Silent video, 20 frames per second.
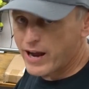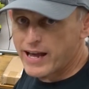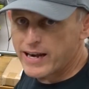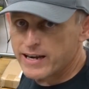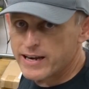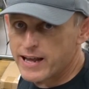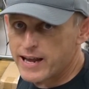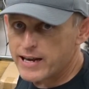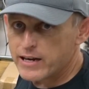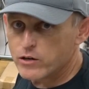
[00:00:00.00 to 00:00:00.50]
at
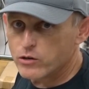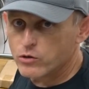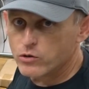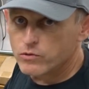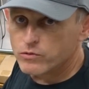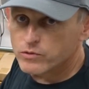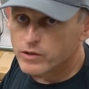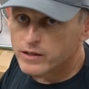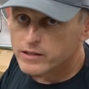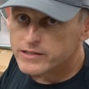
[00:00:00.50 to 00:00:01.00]
an
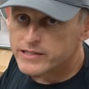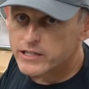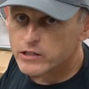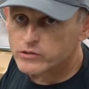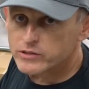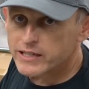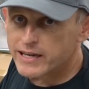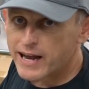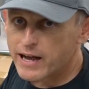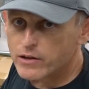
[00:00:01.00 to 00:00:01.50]
angle,
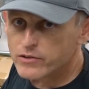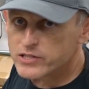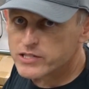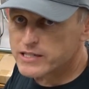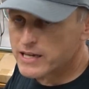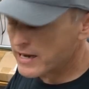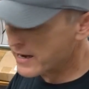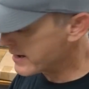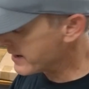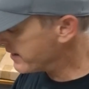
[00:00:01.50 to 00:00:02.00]
tilted
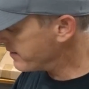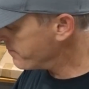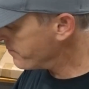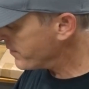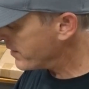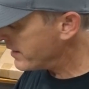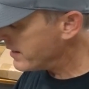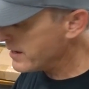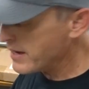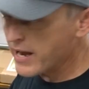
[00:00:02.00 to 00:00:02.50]
outside,
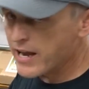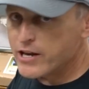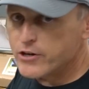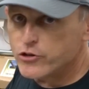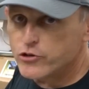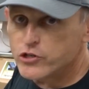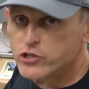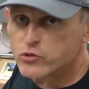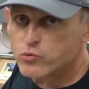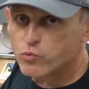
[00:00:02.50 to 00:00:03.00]
and
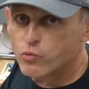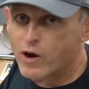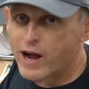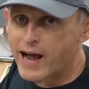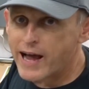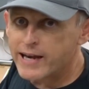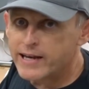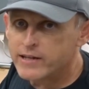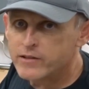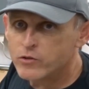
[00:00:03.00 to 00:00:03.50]
you're just
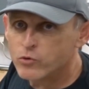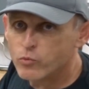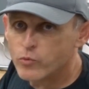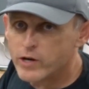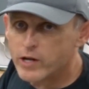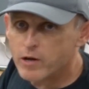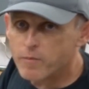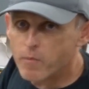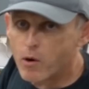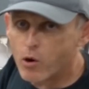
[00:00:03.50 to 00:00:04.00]
riding the
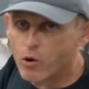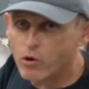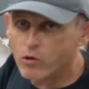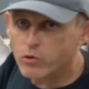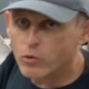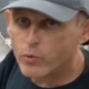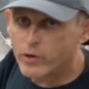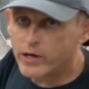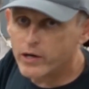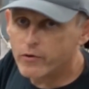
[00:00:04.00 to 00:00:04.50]
rim all the way